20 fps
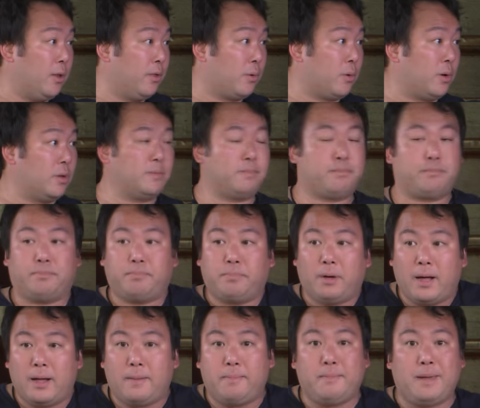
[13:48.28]
through us,
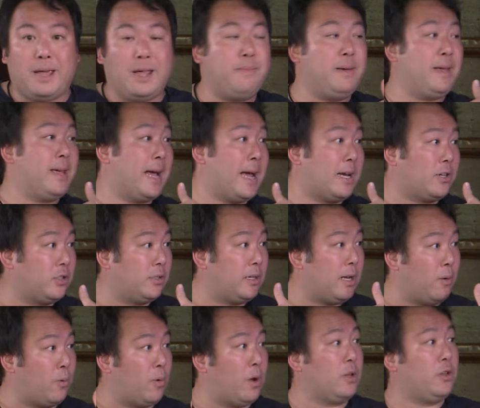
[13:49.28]
but maybe actually
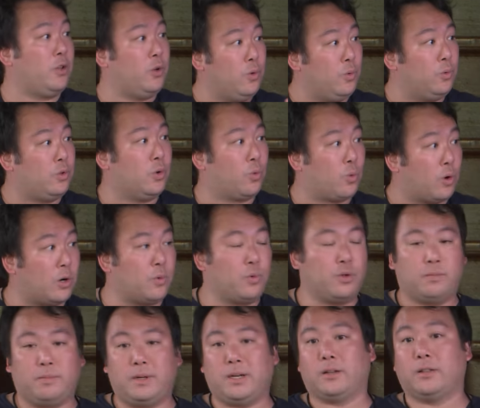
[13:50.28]
I want you to work
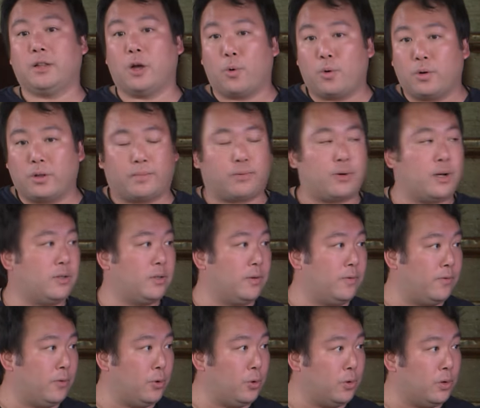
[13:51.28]
with me to lower the price of
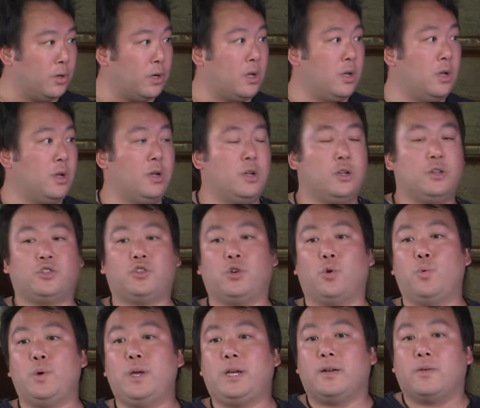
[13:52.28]
food so
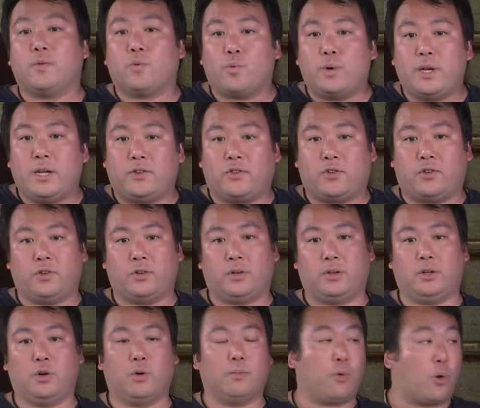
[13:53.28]
we can reach,
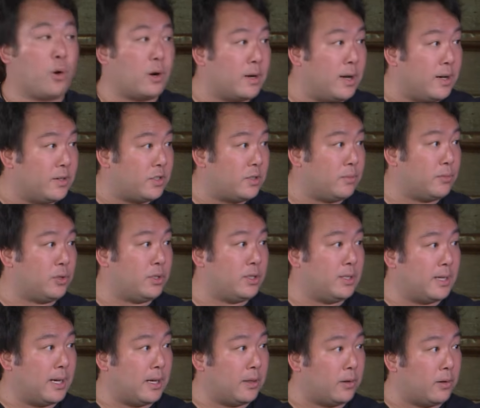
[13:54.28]
you know, more customers
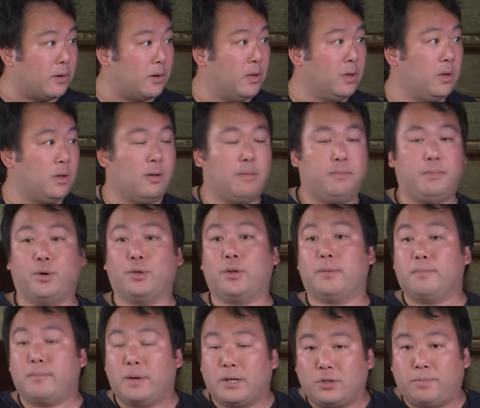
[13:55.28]
together, build a
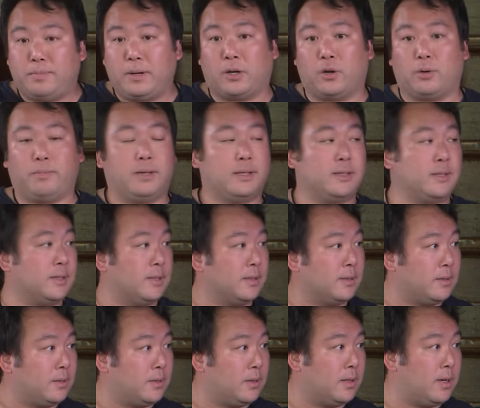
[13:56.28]
much bigger
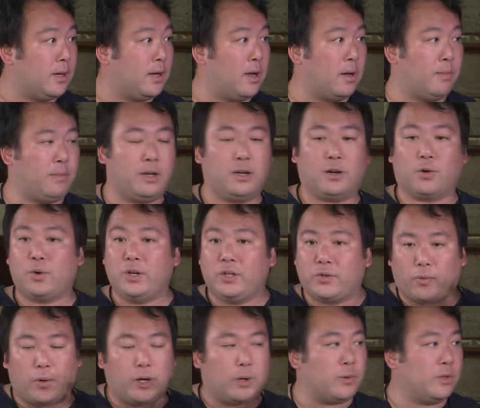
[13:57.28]
business, increase
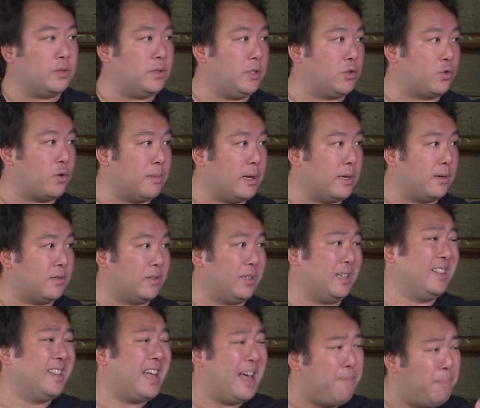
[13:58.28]
frequency tremendously,
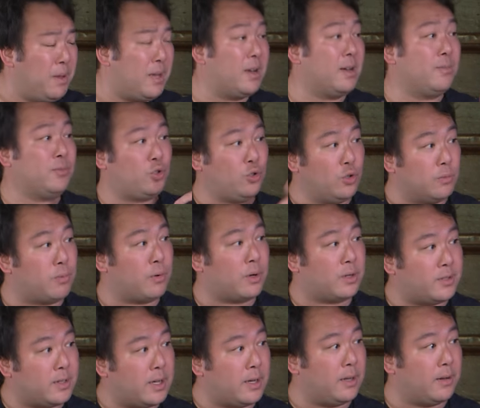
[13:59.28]
and that becomes super
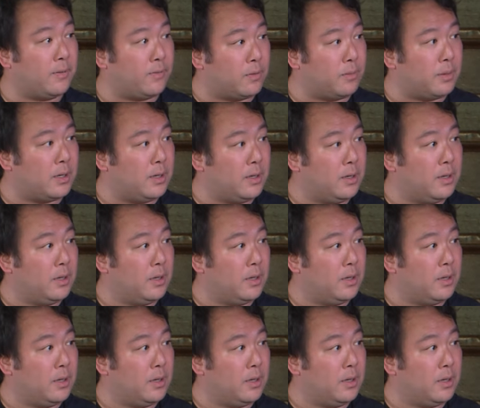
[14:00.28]
exciting for me.